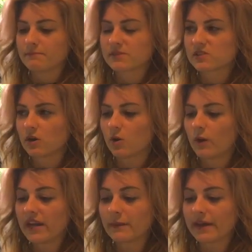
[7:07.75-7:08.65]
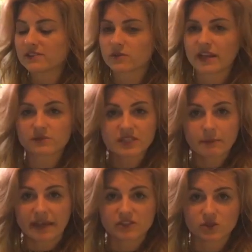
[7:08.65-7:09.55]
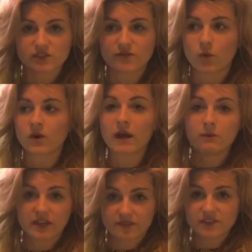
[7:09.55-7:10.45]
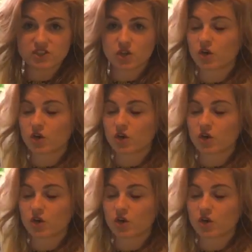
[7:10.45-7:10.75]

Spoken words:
So anyway, so that's what the baster is for. I will give this to